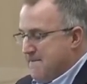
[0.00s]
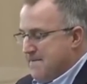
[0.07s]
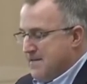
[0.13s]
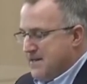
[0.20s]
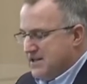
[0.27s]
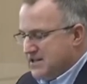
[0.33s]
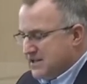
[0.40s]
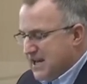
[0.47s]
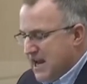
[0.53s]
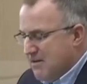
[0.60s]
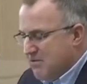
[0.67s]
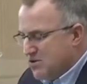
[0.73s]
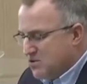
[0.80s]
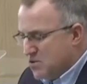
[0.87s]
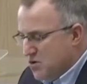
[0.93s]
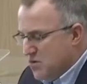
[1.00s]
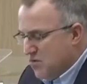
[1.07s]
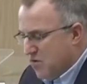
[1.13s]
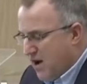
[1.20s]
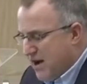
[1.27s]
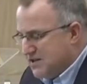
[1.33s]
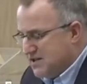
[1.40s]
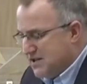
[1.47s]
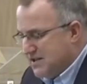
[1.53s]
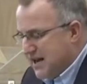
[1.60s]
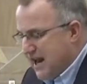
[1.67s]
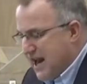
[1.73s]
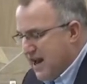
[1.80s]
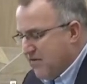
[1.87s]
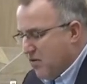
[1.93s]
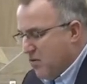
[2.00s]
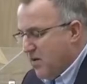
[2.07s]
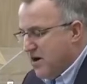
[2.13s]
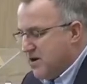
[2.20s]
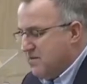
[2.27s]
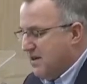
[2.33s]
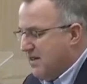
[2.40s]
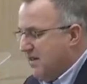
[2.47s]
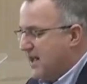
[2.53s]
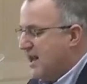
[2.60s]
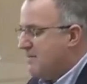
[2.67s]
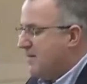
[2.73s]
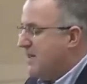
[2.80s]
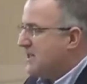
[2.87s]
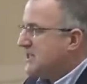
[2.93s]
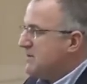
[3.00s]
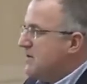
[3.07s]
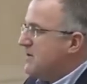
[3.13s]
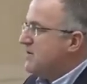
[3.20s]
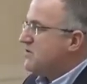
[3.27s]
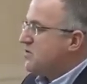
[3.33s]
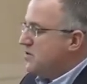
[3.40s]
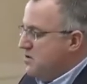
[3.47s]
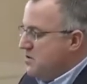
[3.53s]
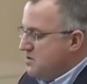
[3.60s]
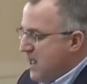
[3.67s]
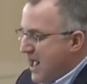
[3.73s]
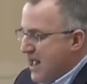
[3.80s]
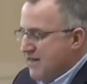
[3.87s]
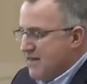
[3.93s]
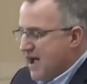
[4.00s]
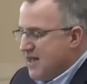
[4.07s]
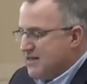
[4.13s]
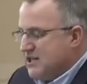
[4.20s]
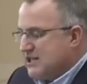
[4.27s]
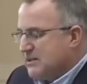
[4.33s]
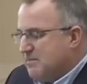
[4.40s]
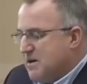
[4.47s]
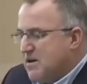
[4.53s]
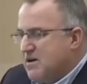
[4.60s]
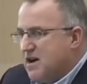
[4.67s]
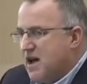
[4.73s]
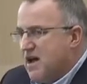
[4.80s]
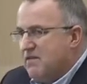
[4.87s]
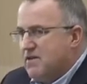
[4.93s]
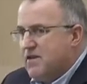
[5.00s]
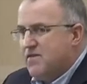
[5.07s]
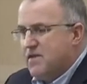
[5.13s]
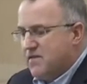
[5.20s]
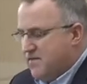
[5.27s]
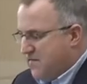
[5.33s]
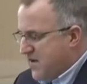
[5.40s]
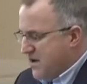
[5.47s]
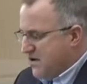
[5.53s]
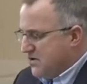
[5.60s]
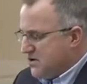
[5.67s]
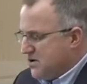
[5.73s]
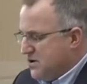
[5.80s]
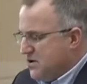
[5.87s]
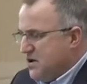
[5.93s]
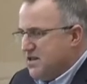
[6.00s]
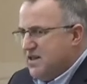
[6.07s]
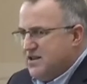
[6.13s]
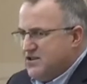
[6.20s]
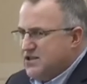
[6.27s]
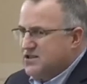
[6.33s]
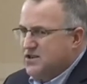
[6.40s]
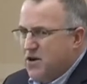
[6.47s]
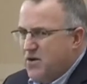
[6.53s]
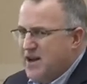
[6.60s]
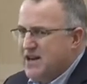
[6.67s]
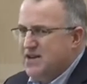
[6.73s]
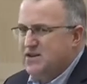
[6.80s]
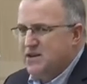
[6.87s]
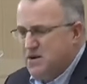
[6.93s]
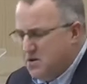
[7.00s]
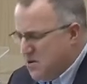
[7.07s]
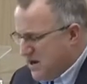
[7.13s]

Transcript: And this same is true for us today, for we are to be led by the Spirit of truth, not the spirit of, if it feels good, then just go ahead and do